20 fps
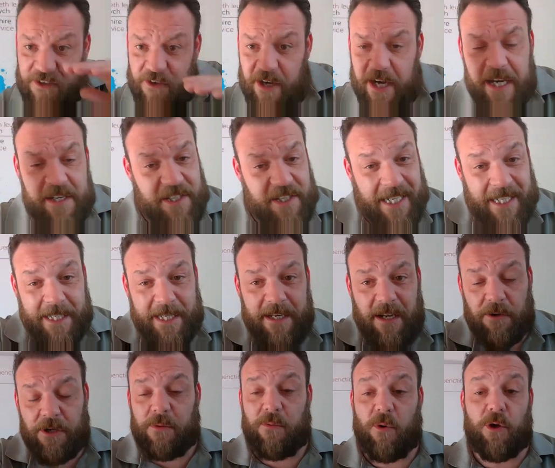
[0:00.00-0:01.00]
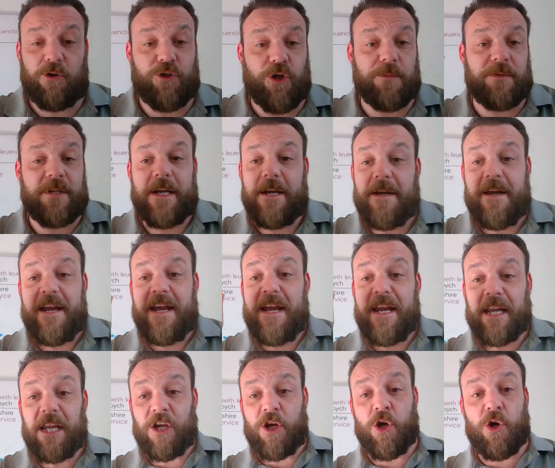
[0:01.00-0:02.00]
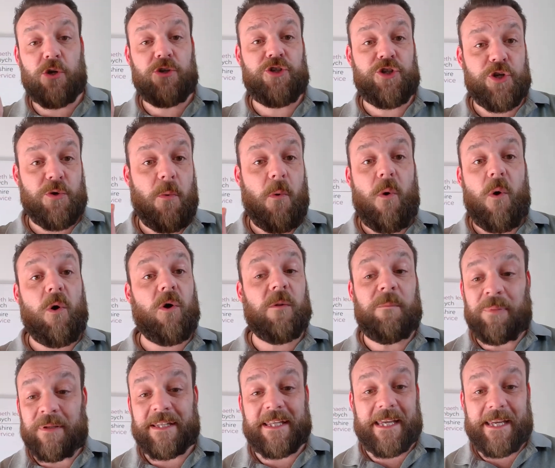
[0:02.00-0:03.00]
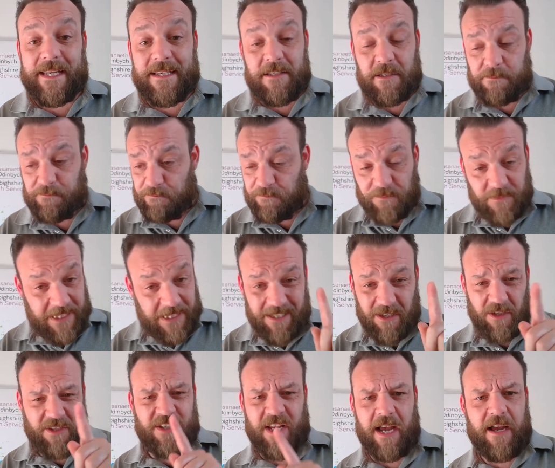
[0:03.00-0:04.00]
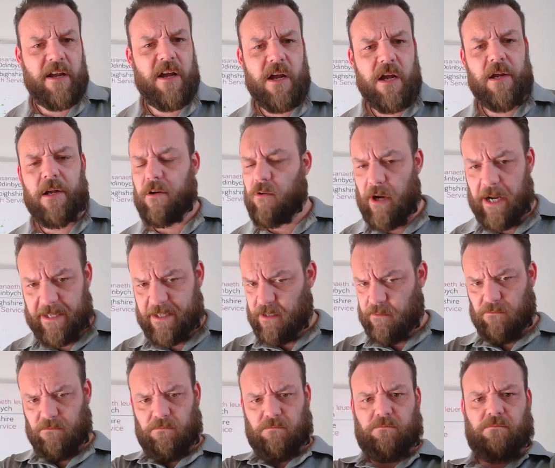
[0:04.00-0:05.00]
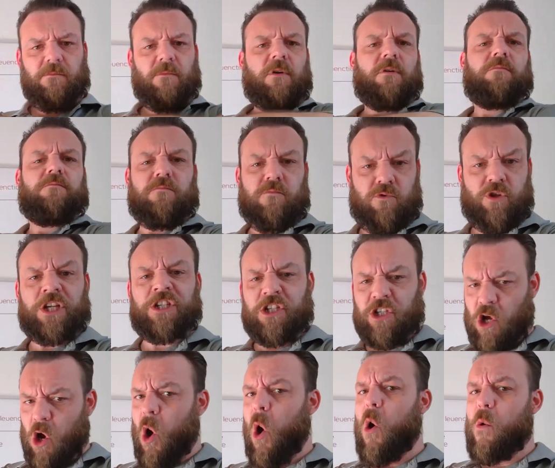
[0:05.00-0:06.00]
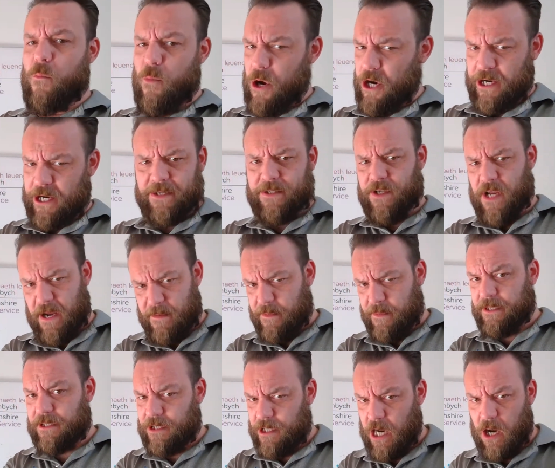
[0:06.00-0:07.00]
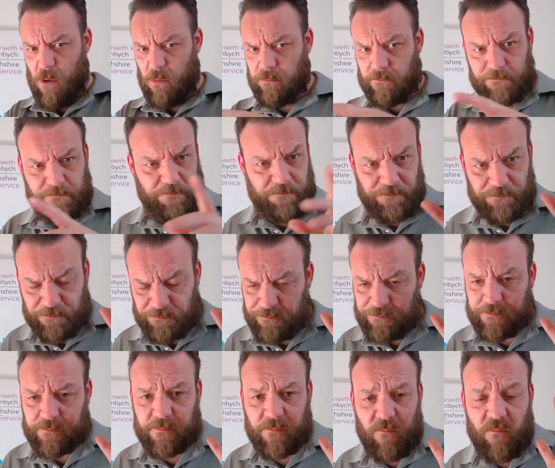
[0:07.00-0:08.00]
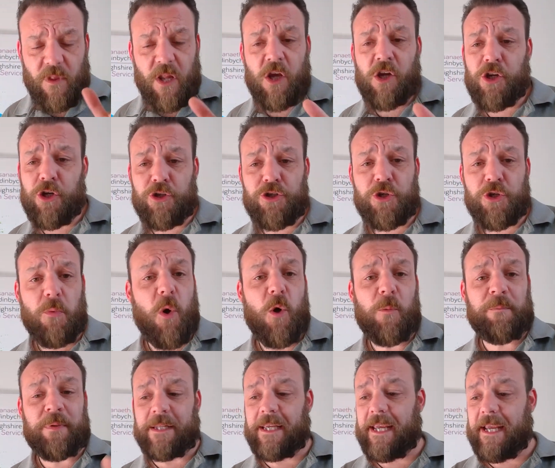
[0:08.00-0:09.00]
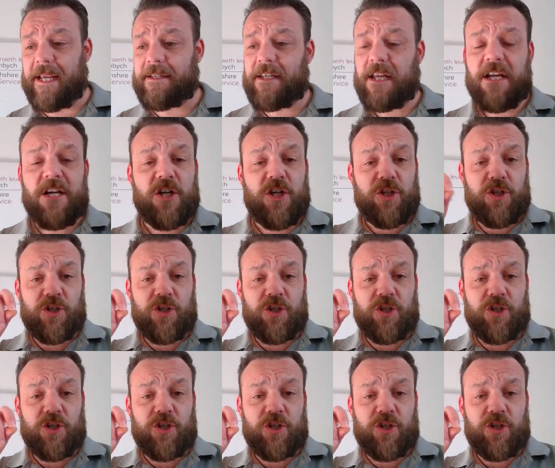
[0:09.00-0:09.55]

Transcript: dryers, to clean out your wardrobes. Could you all please, right, this is a homework assignment now. Could you all please